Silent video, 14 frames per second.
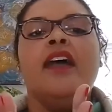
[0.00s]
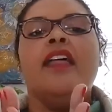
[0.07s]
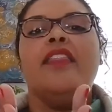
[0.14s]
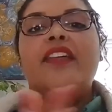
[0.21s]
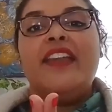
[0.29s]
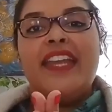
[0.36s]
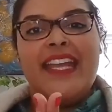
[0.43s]

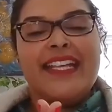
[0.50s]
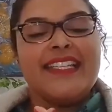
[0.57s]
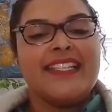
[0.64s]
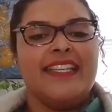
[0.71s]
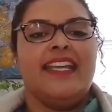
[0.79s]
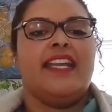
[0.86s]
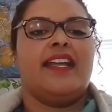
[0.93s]
The next
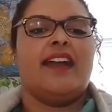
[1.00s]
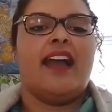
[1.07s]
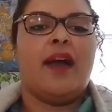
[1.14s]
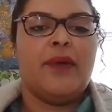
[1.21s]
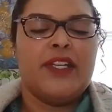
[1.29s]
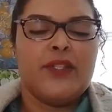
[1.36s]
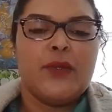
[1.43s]
thing I
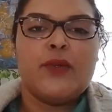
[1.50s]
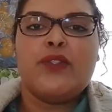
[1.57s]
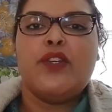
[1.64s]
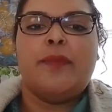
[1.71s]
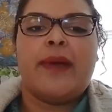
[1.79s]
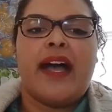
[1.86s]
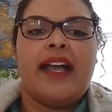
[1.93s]
want to talk to
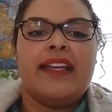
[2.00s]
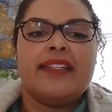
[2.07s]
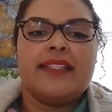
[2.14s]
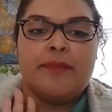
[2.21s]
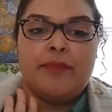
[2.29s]
you about is